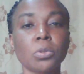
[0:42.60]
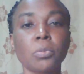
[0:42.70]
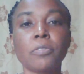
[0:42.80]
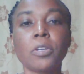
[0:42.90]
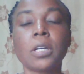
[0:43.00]

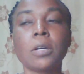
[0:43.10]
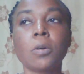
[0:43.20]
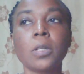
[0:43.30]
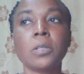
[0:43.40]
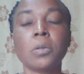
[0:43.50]
before you can
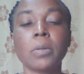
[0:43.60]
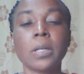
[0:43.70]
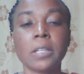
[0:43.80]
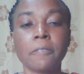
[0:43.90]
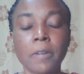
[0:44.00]
call a
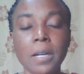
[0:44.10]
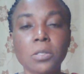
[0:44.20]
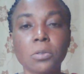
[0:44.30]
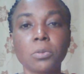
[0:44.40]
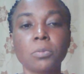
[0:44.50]
number a
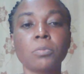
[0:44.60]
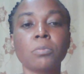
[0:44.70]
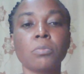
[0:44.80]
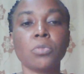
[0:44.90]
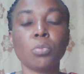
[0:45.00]
factor,
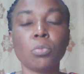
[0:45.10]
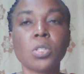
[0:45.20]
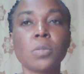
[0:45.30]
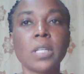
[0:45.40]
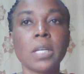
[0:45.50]
you
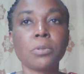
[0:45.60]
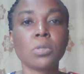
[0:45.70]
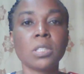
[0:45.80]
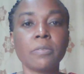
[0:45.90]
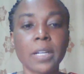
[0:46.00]
must be able
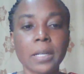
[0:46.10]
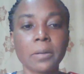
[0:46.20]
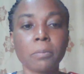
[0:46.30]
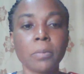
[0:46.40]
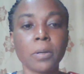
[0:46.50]
to divide that
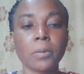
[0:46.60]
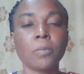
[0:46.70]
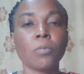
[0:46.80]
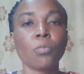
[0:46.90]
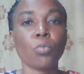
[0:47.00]
number
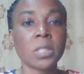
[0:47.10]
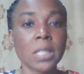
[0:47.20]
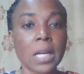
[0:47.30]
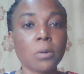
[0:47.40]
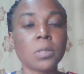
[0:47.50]

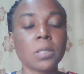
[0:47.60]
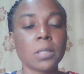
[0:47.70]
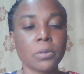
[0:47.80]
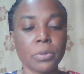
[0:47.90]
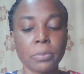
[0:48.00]
without
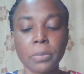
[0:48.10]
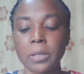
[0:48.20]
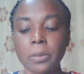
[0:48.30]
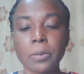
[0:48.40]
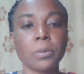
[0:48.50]
a
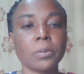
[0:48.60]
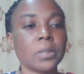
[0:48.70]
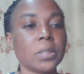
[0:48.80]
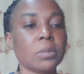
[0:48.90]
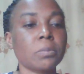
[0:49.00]
remainder or
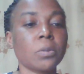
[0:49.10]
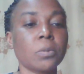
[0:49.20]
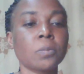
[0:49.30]
decimal.